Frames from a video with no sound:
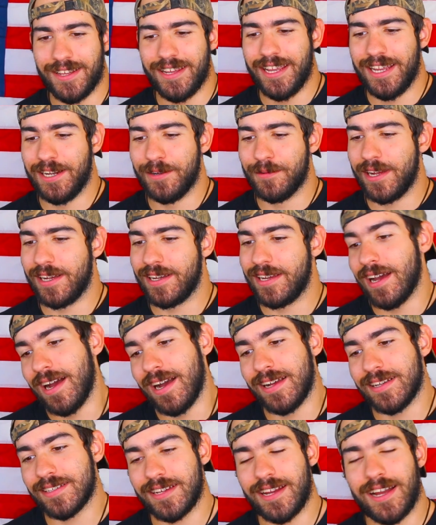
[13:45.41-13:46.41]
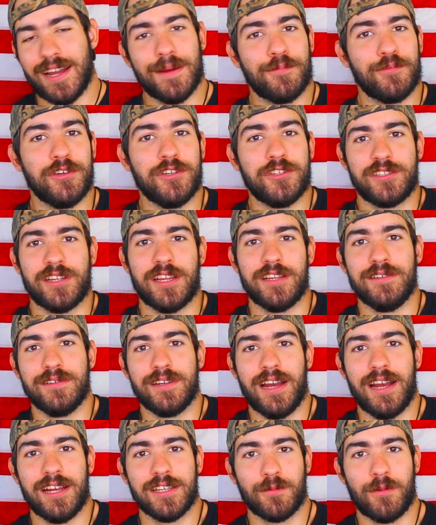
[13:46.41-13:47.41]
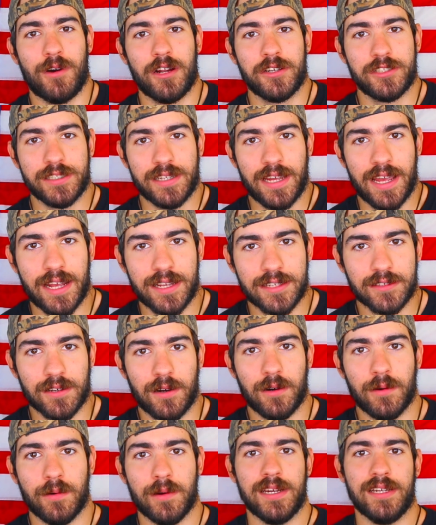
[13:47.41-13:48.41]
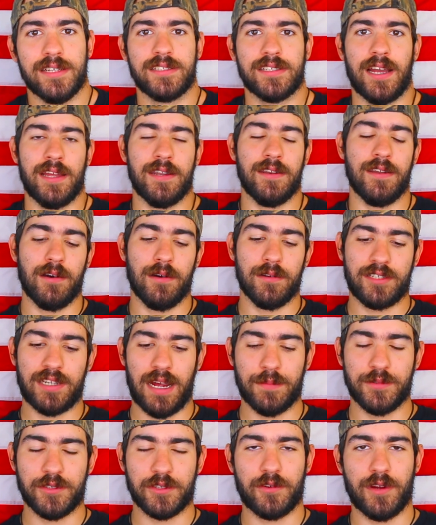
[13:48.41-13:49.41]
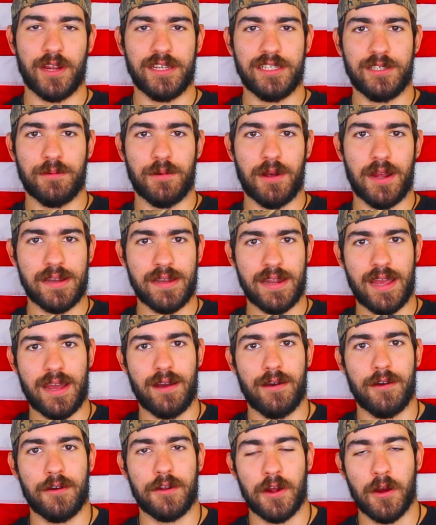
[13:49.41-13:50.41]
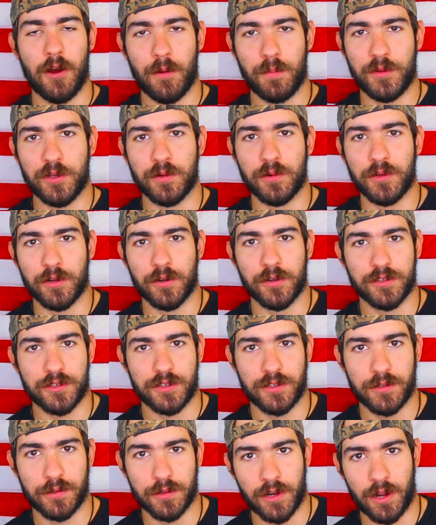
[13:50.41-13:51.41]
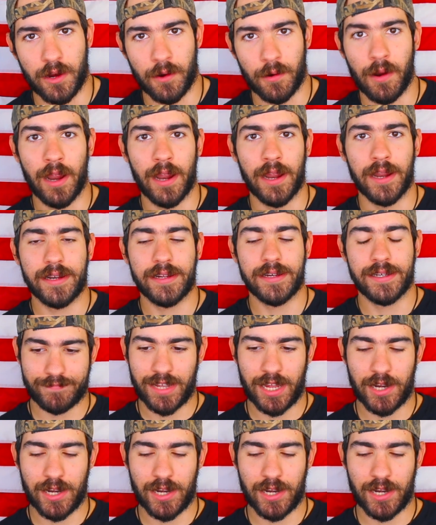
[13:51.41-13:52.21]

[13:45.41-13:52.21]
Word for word: Anyway guys, I appreciate you guys watching as always. I know times are crazy right now and I hope you and yours are doing alright.